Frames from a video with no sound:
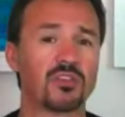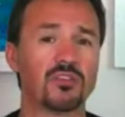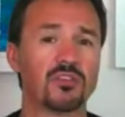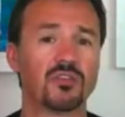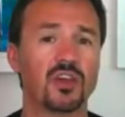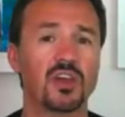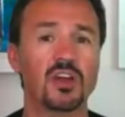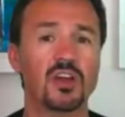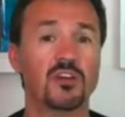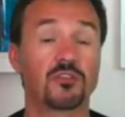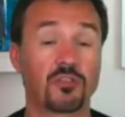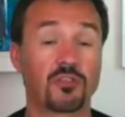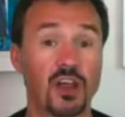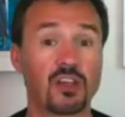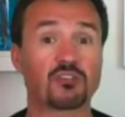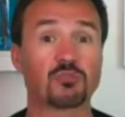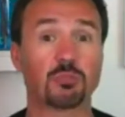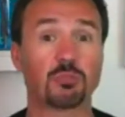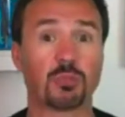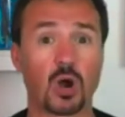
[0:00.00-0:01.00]
of
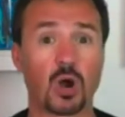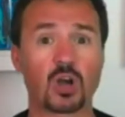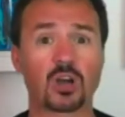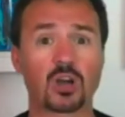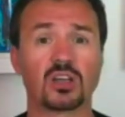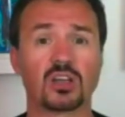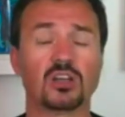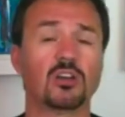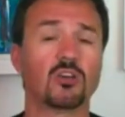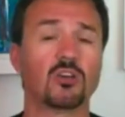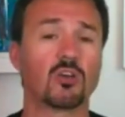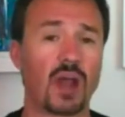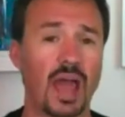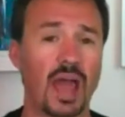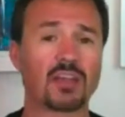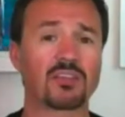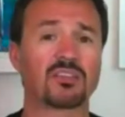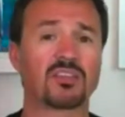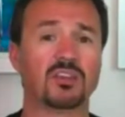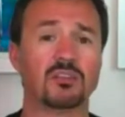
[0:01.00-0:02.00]
fresh bark and
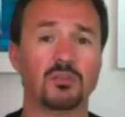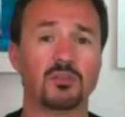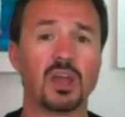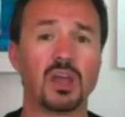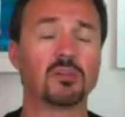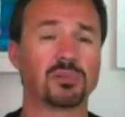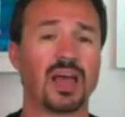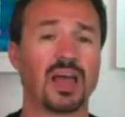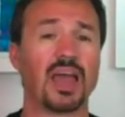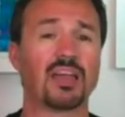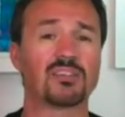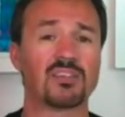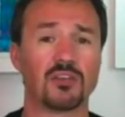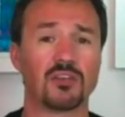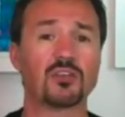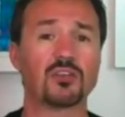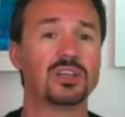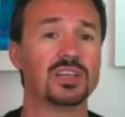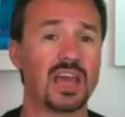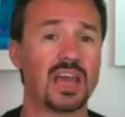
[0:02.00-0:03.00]
grass and plants
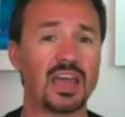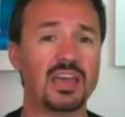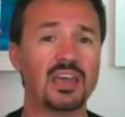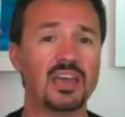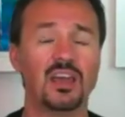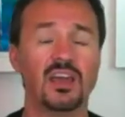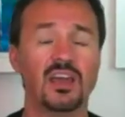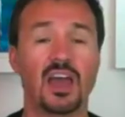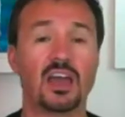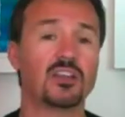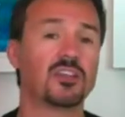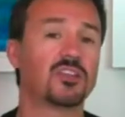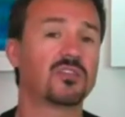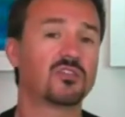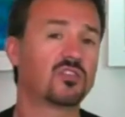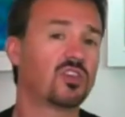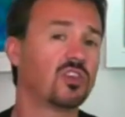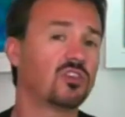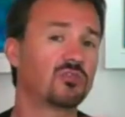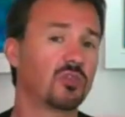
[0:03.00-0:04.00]
every day, and
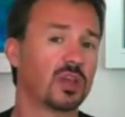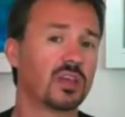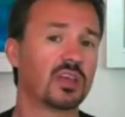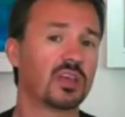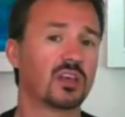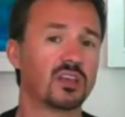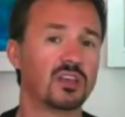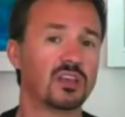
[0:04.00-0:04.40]
to drink,